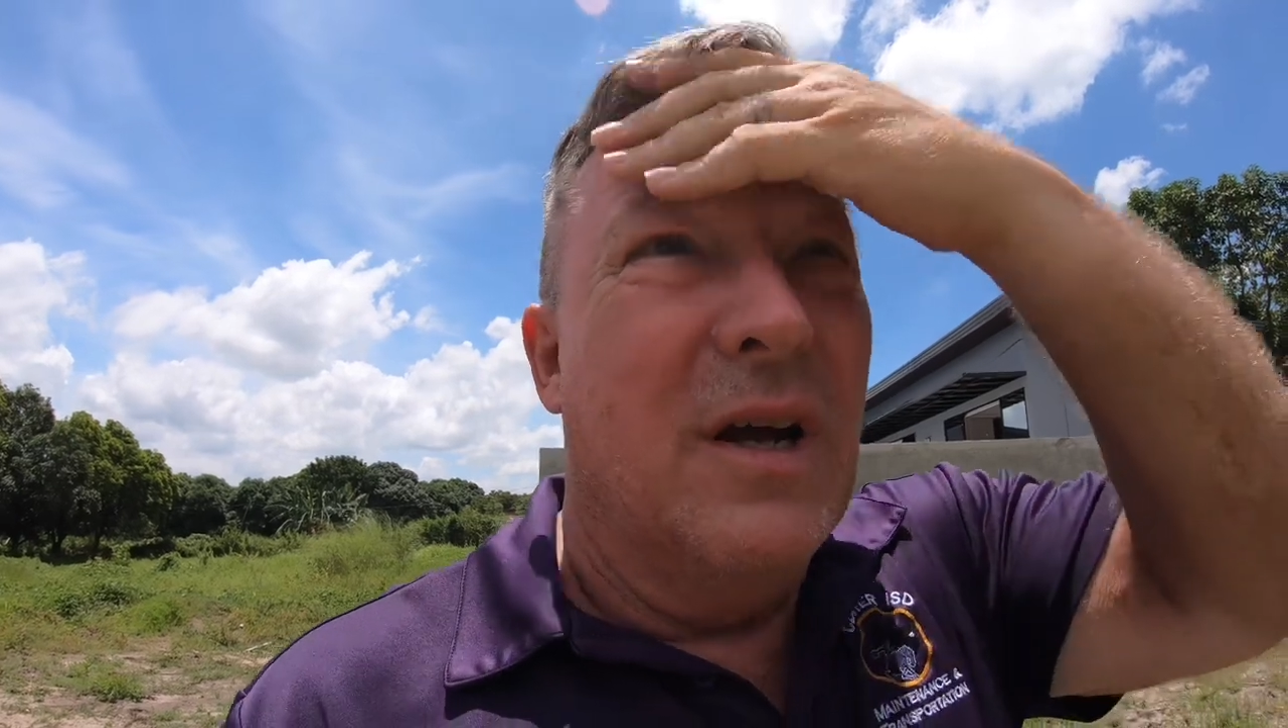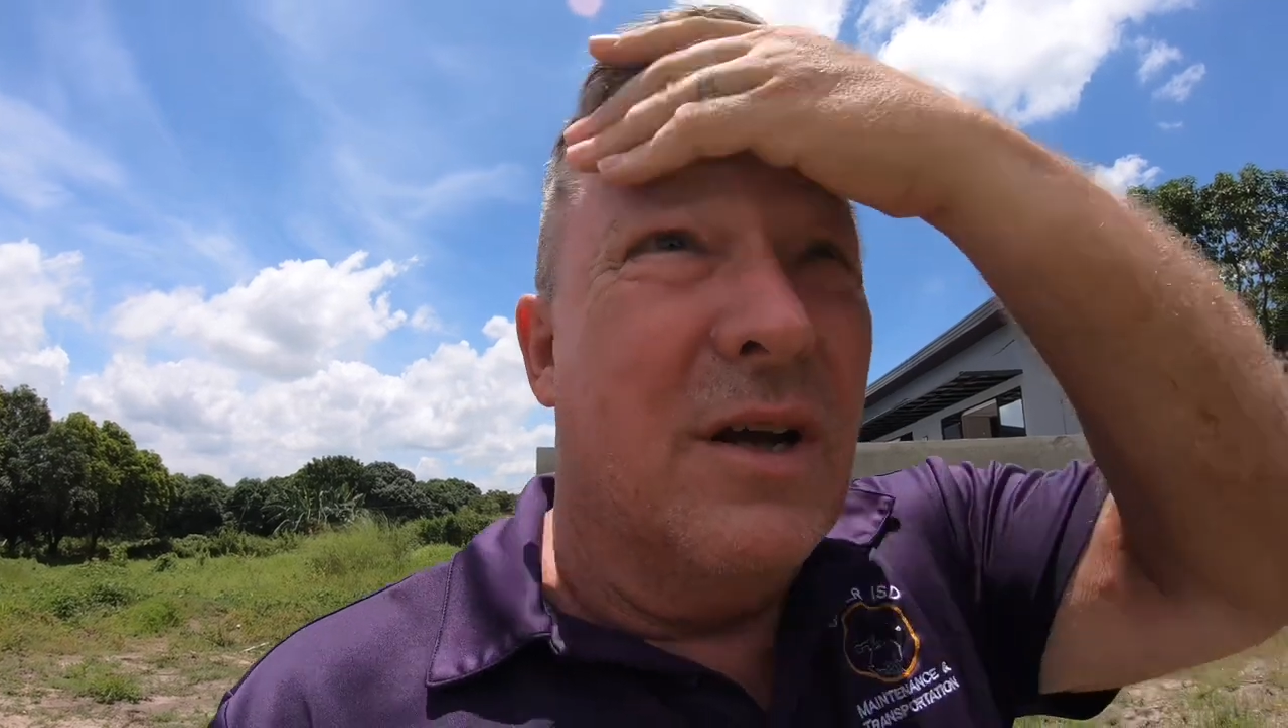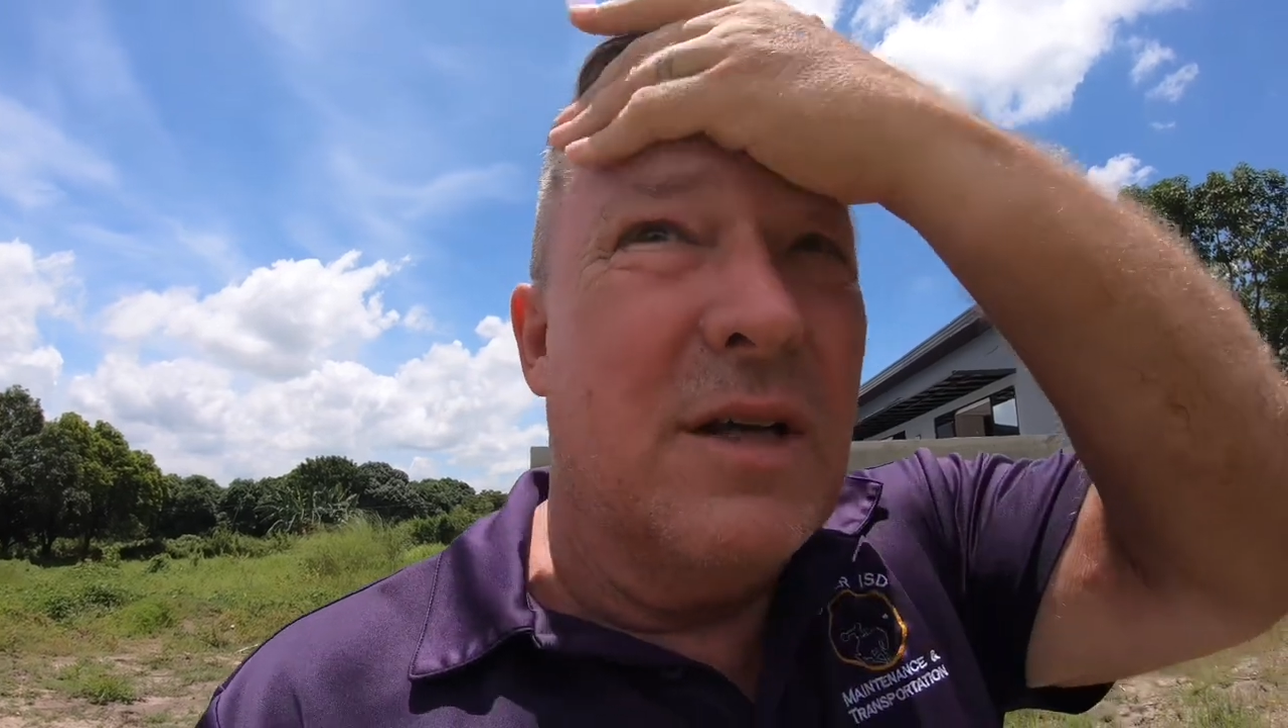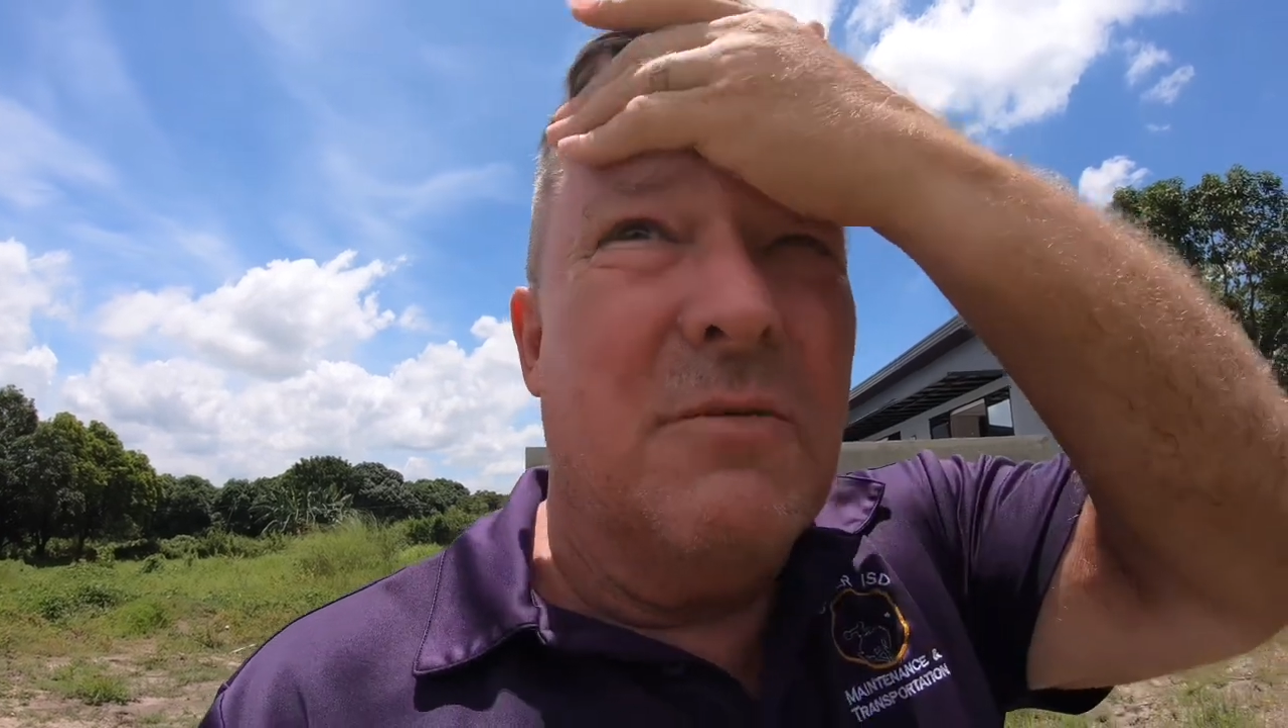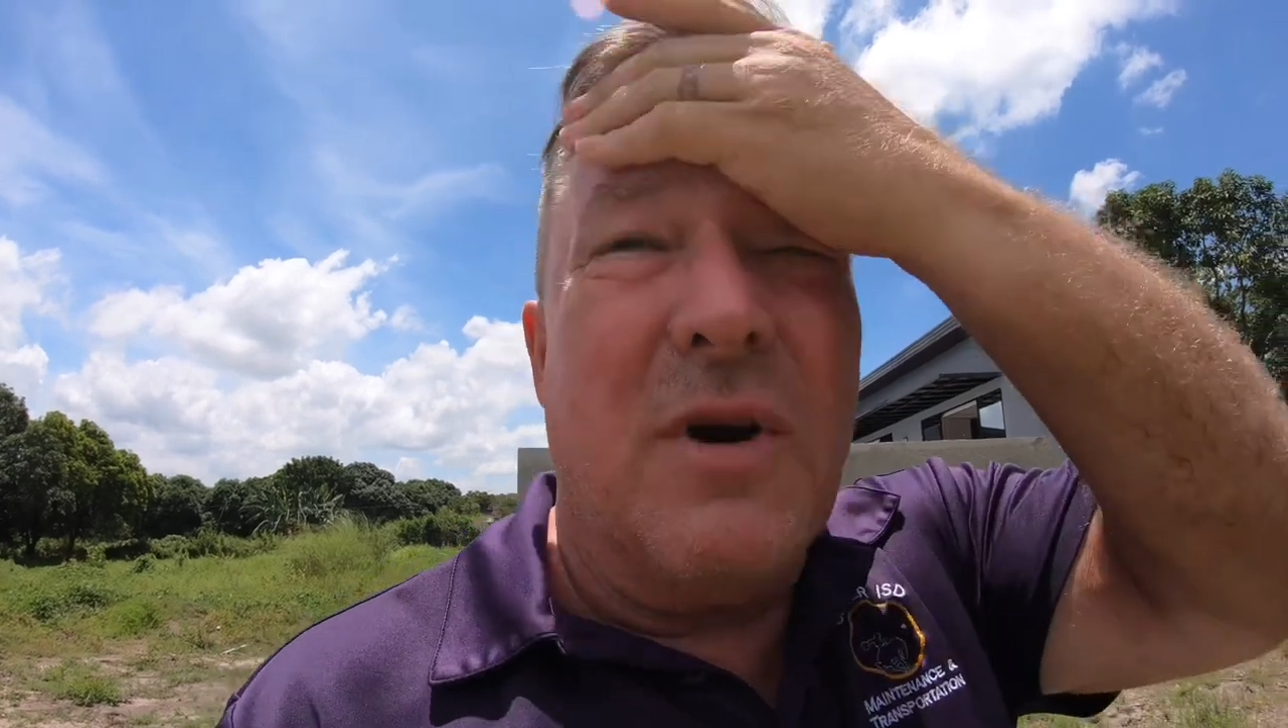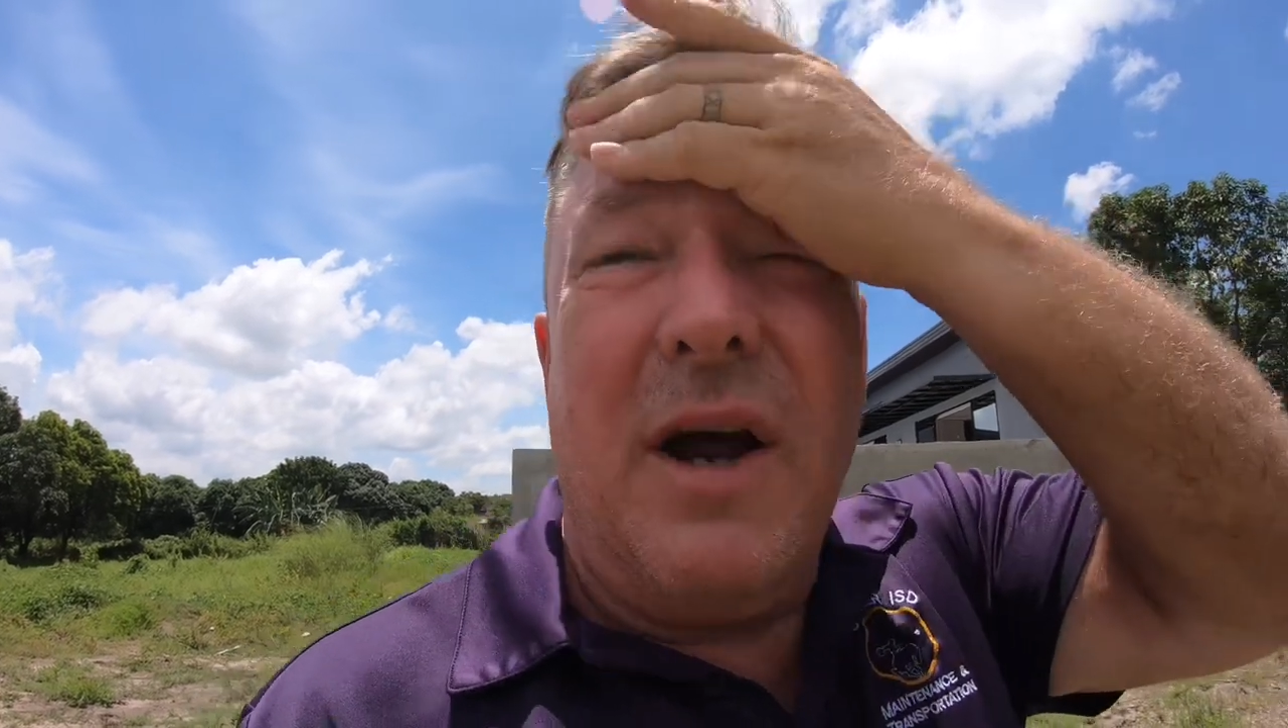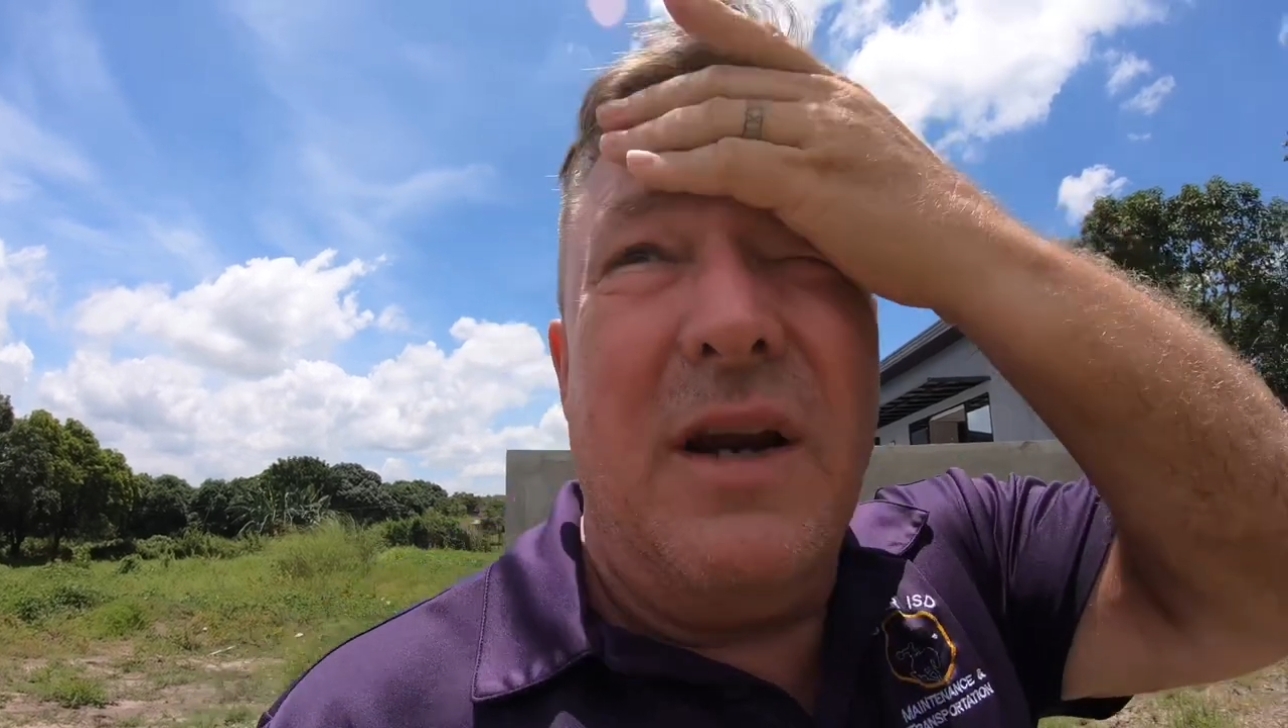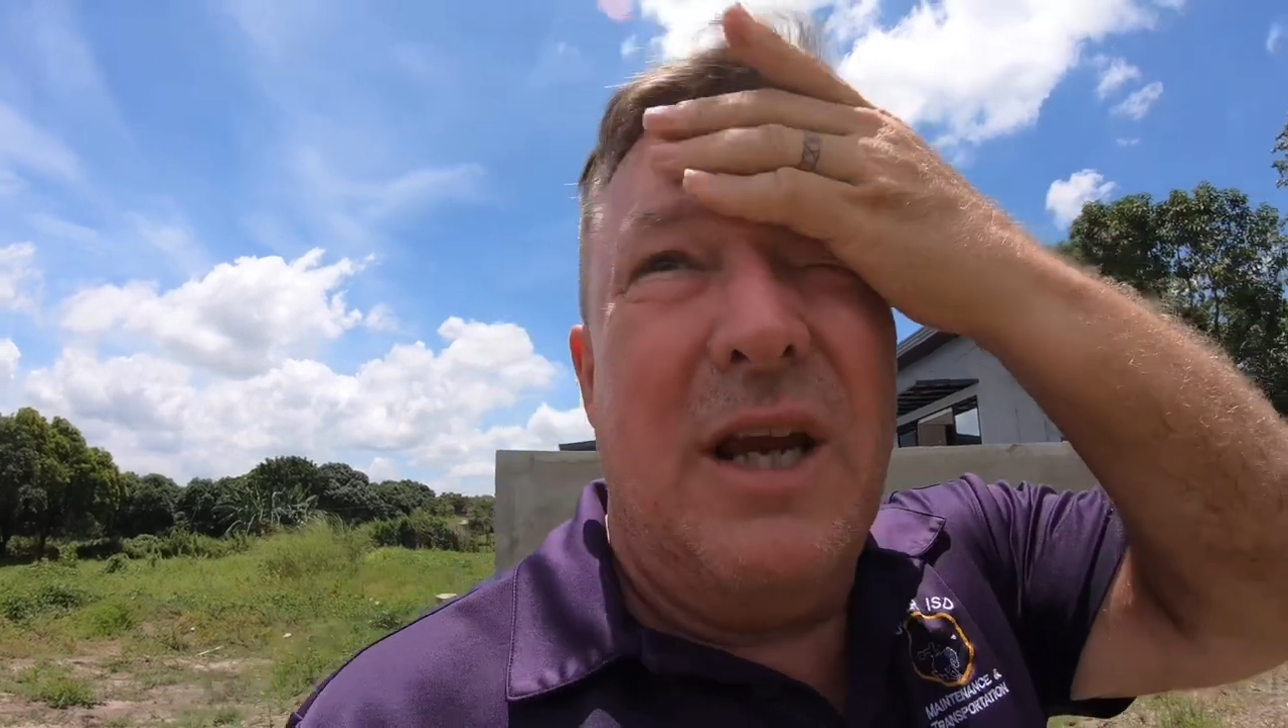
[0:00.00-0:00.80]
because I'm trying to